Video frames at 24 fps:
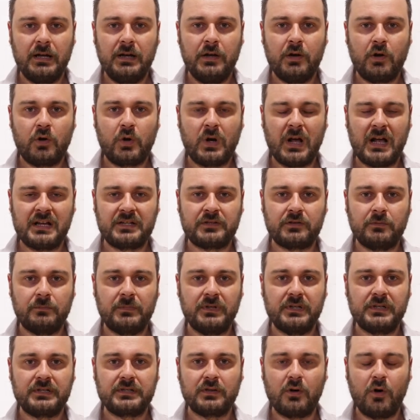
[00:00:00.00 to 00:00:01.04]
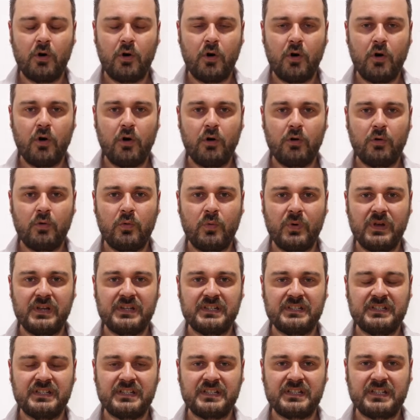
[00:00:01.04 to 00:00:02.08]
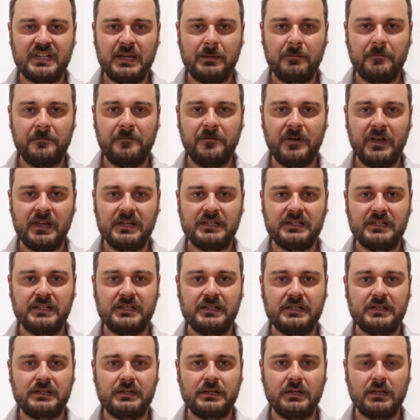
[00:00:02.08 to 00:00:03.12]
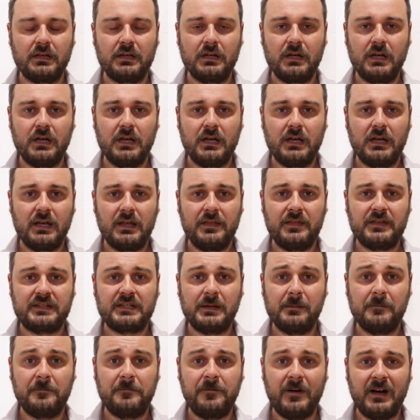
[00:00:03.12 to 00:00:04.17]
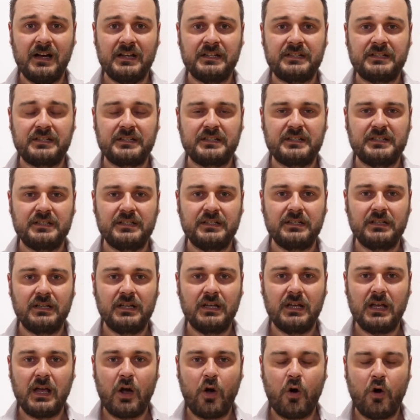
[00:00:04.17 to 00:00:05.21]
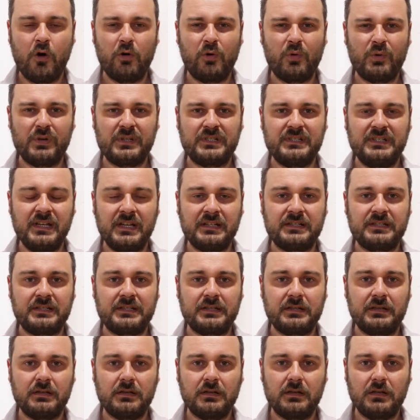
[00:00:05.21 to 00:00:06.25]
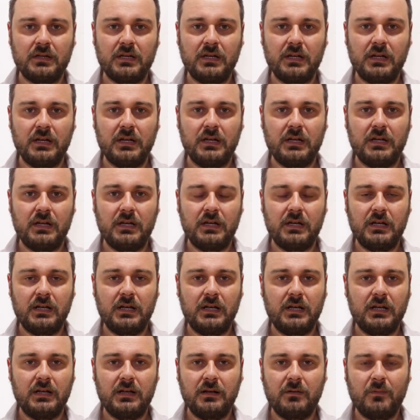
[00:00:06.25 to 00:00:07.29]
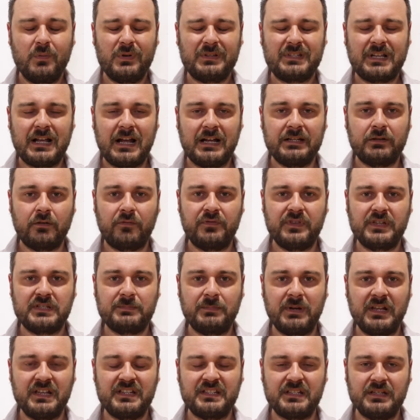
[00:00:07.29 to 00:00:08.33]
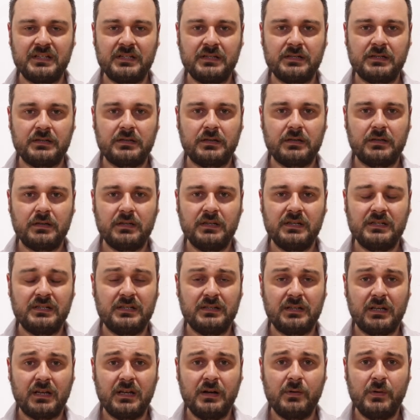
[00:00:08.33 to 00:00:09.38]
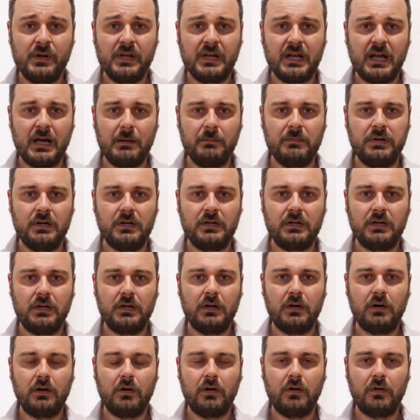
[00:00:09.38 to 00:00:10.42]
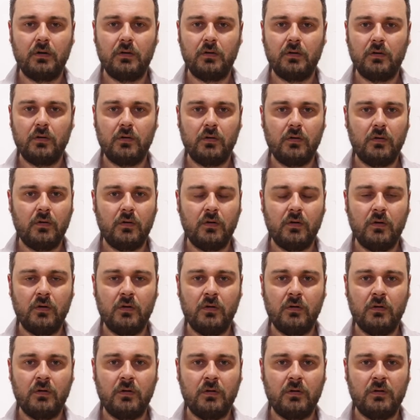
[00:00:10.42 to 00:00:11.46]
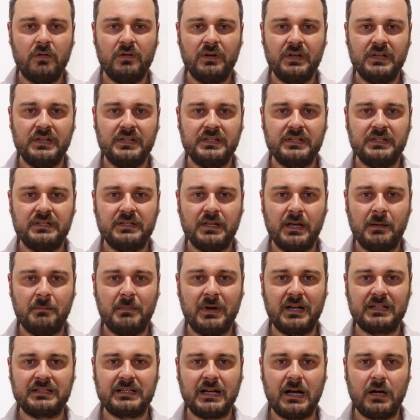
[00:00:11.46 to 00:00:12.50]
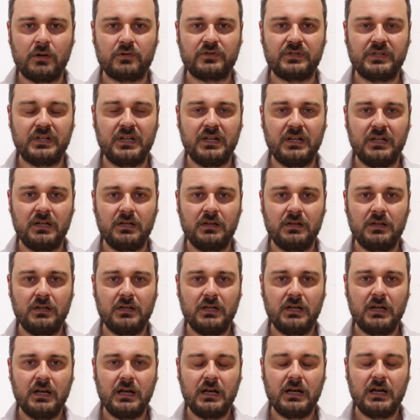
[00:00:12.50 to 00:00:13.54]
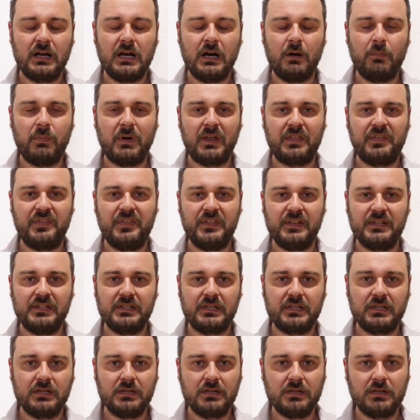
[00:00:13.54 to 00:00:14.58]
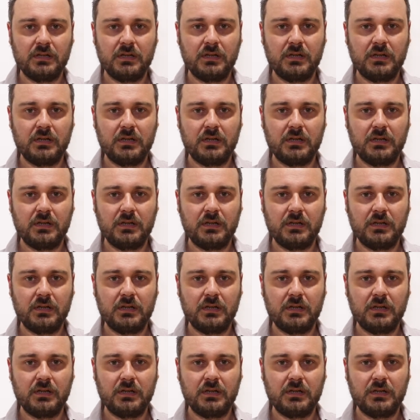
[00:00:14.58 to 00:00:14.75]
No customers, always the same faces, the same fights, always debts. What kind of this place is? Is it a rehab? Or is it a madhouse in hell? How pathetic.